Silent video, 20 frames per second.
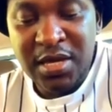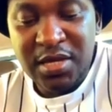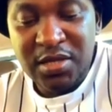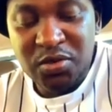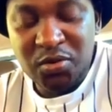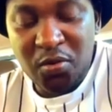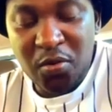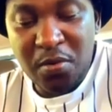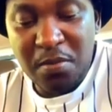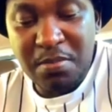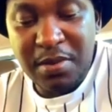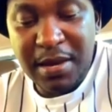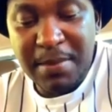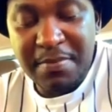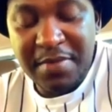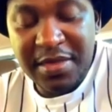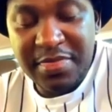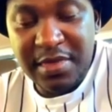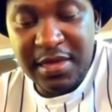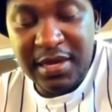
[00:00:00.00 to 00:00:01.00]
So my
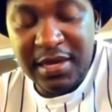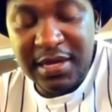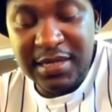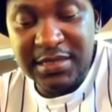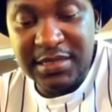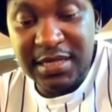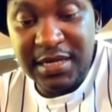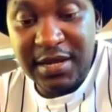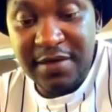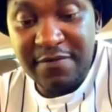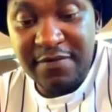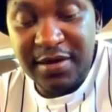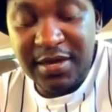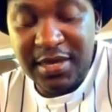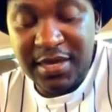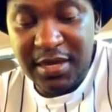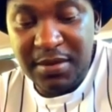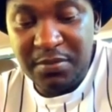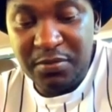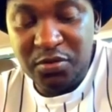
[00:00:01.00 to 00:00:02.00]
mother had never
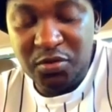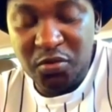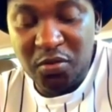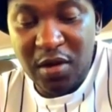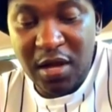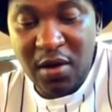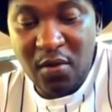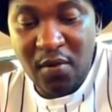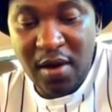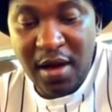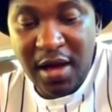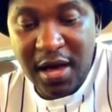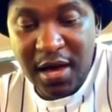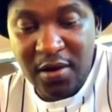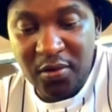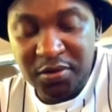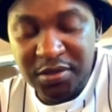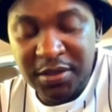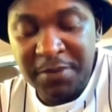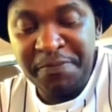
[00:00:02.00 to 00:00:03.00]
came to our
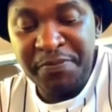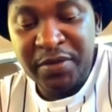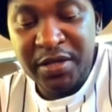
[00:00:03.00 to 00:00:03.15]
house,